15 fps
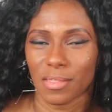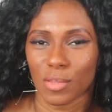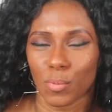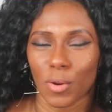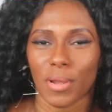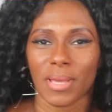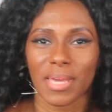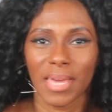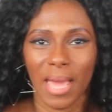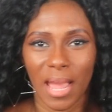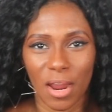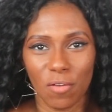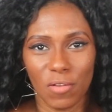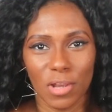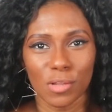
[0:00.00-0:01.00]
the word
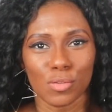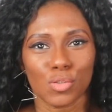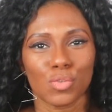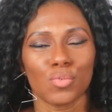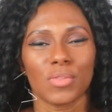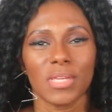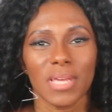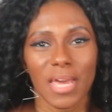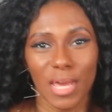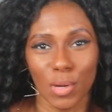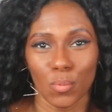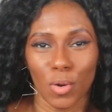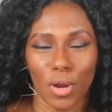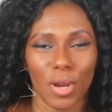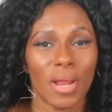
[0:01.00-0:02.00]
Karen to the
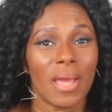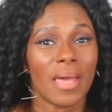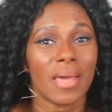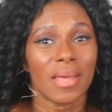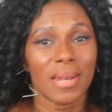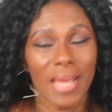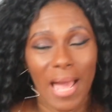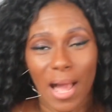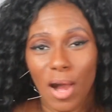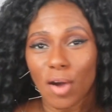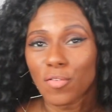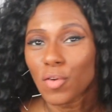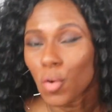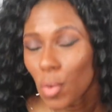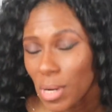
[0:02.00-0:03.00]
N-word. Now,
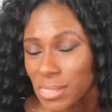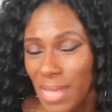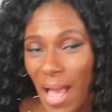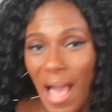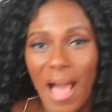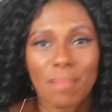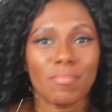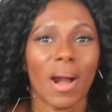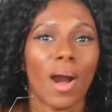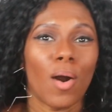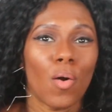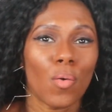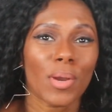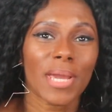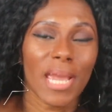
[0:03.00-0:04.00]
of course, I have my
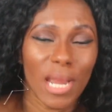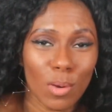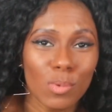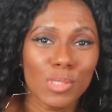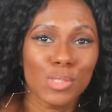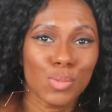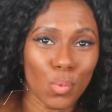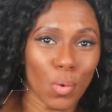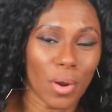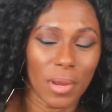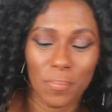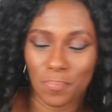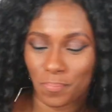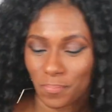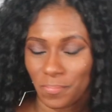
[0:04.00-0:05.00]
own Karen
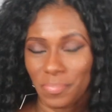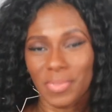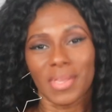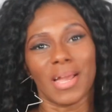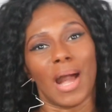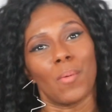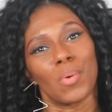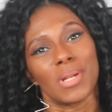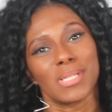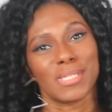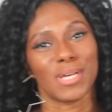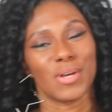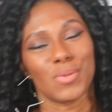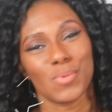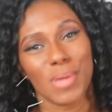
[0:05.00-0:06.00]
story I want to
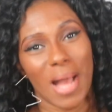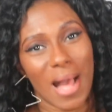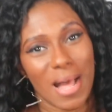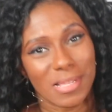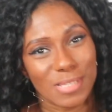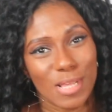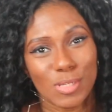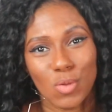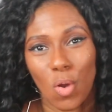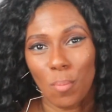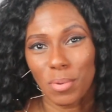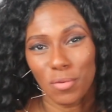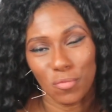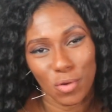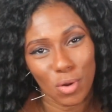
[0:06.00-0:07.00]
tell you guys. It's going
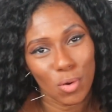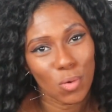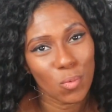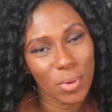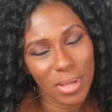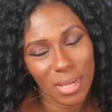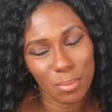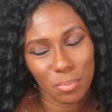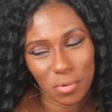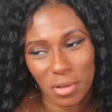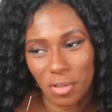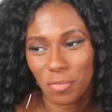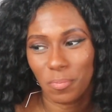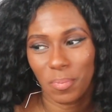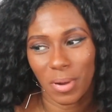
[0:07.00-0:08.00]
to be real quick and
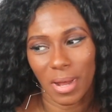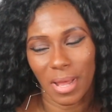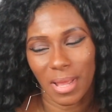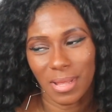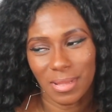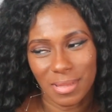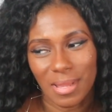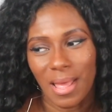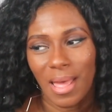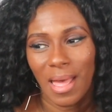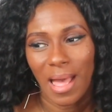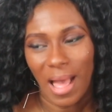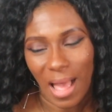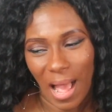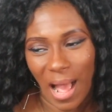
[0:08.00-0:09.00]
brief, but
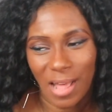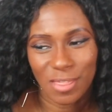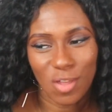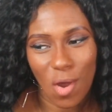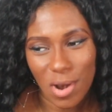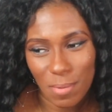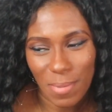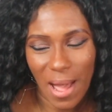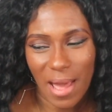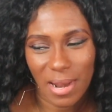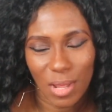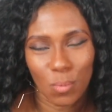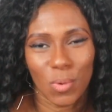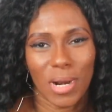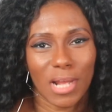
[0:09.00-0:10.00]
I thought about
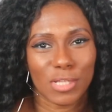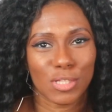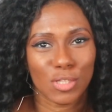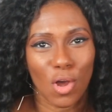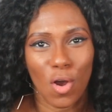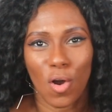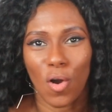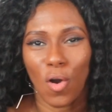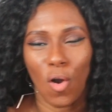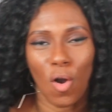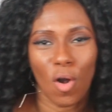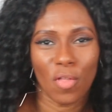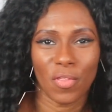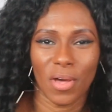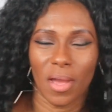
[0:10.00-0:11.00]
it when I saw
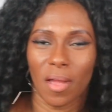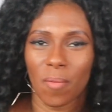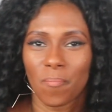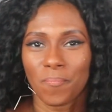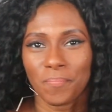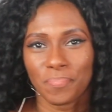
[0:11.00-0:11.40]
all the,